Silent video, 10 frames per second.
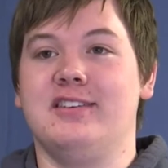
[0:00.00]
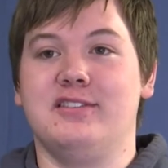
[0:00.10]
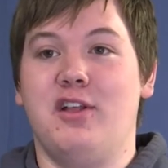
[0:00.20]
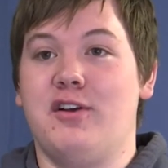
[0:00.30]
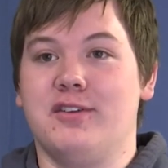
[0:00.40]

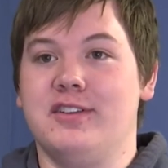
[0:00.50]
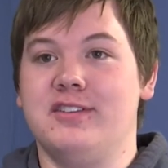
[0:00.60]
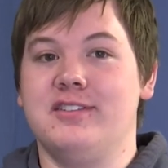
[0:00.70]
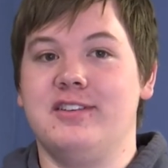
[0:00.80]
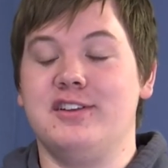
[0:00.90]
is longer
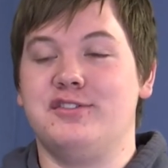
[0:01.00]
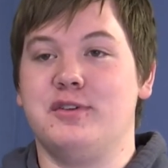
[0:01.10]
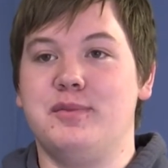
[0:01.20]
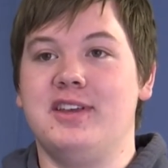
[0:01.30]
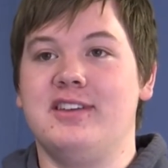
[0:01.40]
than it
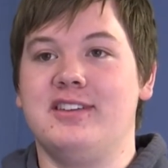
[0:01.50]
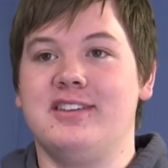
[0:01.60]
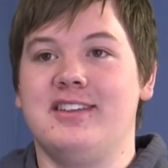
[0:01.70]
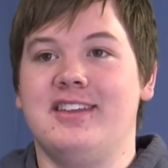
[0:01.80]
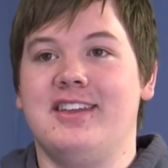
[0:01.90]
should be,
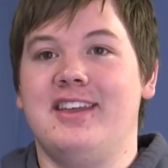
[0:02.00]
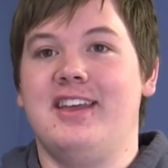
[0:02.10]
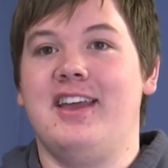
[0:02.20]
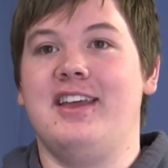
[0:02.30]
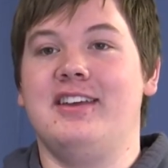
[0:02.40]

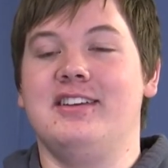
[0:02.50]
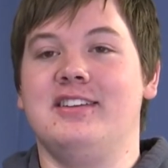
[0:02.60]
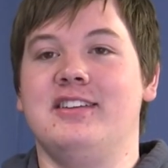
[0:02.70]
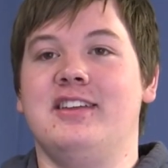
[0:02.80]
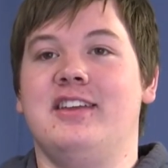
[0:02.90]

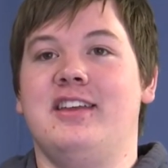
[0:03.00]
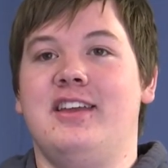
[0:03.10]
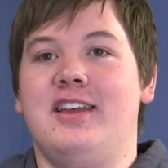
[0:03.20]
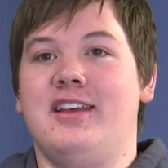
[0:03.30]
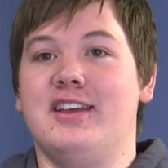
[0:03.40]
and
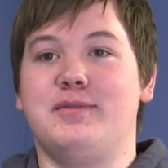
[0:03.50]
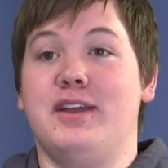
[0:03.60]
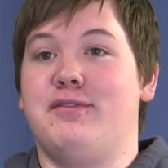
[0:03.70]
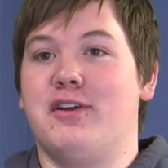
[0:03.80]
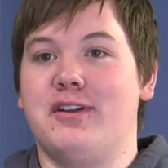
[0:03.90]

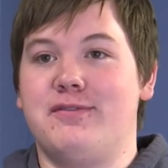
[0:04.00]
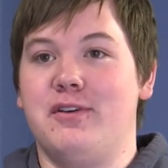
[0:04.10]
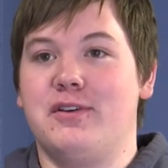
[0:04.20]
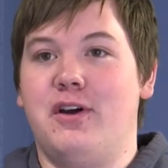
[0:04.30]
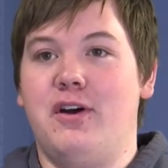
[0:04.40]
if you're on a
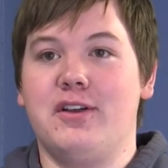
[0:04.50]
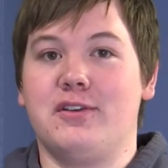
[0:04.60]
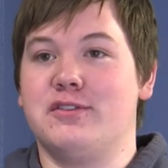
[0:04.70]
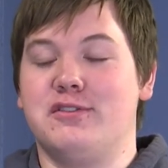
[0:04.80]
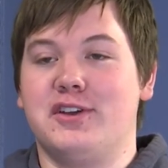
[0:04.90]
phone call,
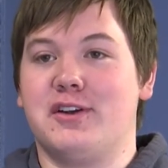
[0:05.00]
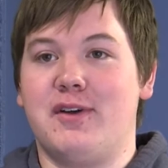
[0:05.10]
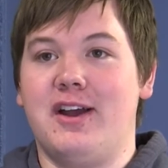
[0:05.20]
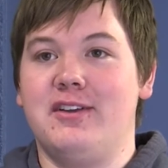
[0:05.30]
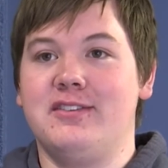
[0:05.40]
you're just looking
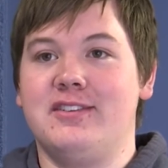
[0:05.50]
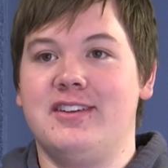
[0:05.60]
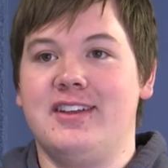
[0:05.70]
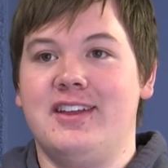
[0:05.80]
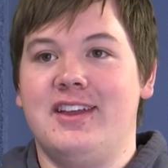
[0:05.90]
around
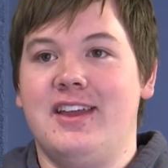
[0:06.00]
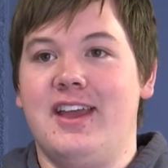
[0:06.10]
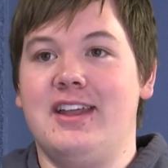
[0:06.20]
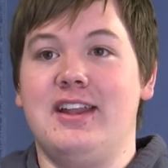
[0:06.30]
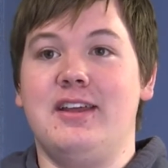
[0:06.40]

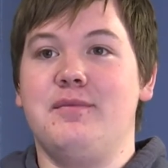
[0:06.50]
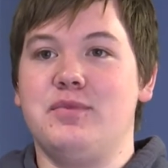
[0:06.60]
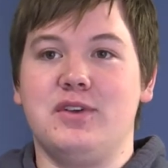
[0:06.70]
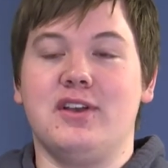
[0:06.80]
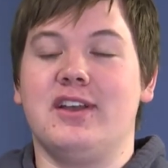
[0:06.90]
and
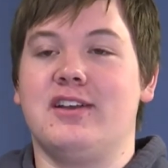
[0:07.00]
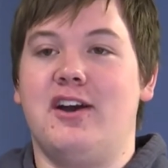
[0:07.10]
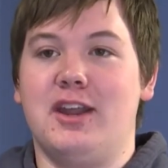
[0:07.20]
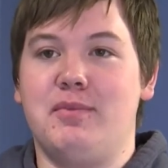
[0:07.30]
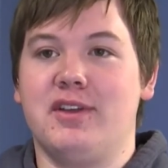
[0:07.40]
you could get
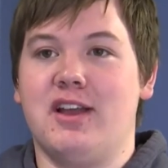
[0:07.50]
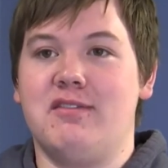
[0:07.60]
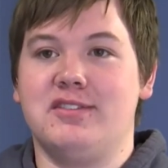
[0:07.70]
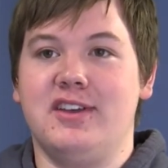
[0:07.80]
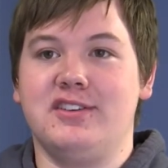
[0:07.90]
caught up in the
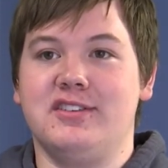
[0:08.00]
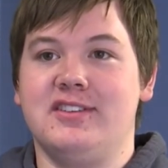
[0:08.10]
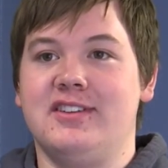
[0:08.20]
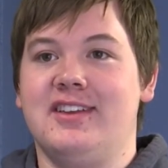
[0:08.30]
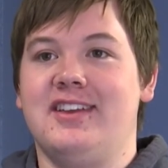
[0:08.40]

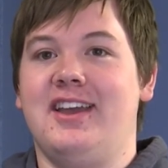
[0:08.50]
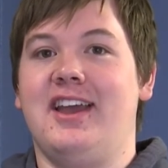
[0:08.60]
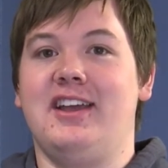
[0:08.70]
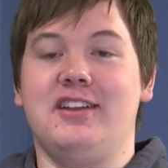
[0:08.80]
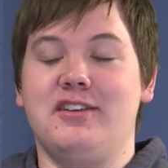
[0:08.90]
conversation
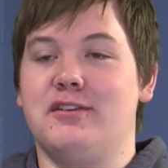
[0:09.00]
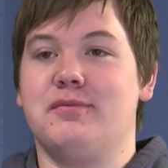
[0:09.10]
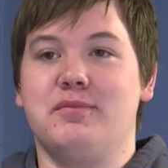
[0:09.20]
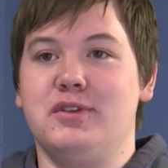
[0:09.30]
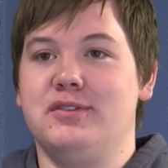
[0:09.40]
and you're
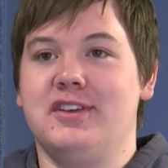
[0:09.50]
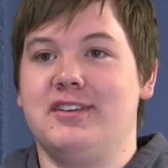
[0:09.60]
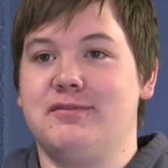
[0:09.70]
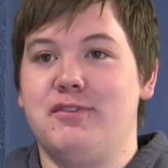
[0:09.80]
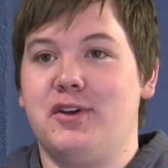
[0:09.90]

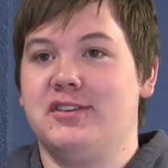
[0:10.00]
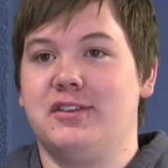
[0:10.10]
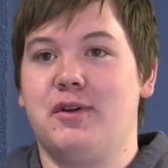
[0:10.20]
losing focus on the